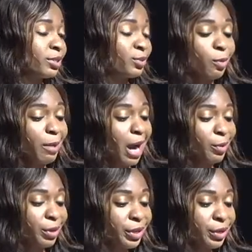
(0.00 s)
or power
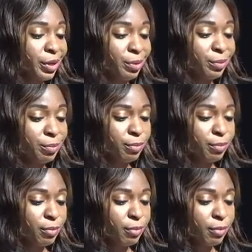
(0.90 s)
can go.
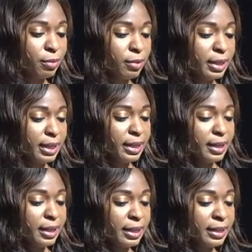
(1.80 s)

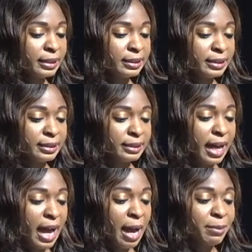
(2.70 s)
In essence,
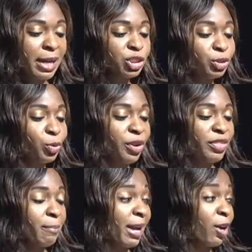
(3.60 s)
I'm not sure that
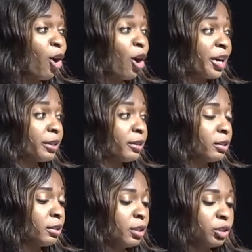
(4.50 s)
my heart,
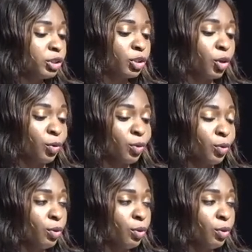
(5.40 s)
soul,